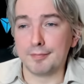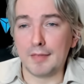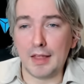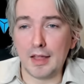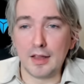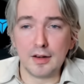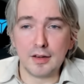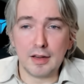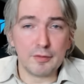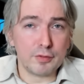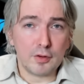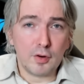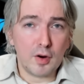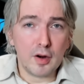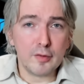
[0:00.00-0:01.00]
And if
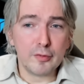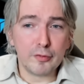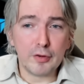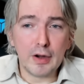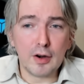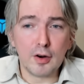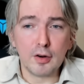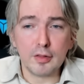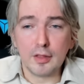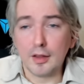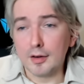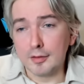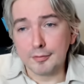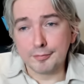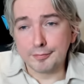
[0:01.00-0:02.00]
they're unfair,
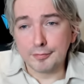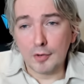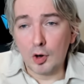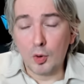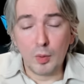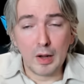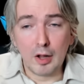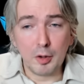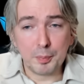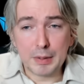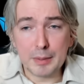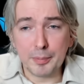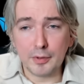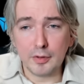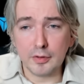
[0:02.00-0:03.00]
then, oh well,
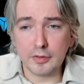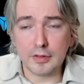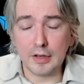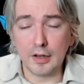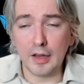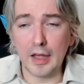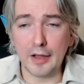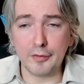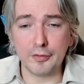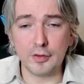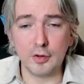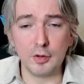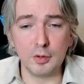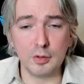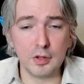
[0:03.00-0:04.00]
people will still have
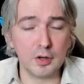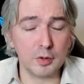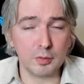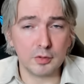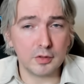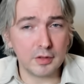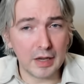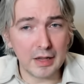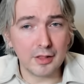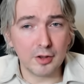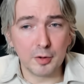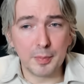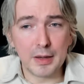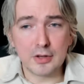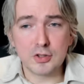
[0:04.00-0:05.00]
to, you know, take
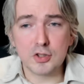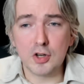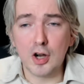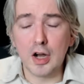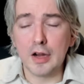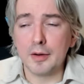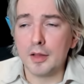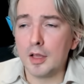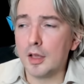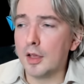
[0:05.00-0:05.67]
their best shot.